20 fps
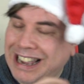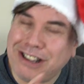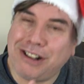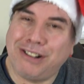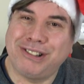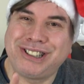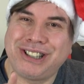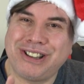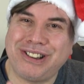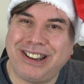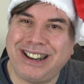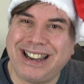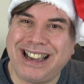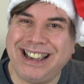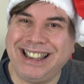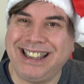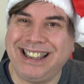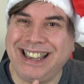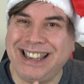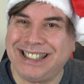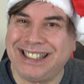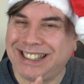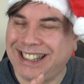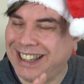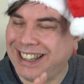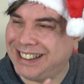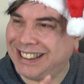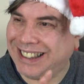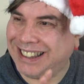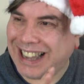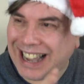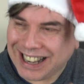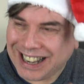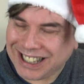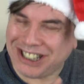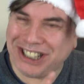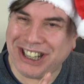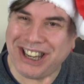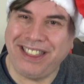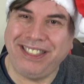I also like his little
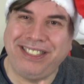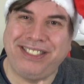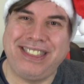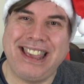action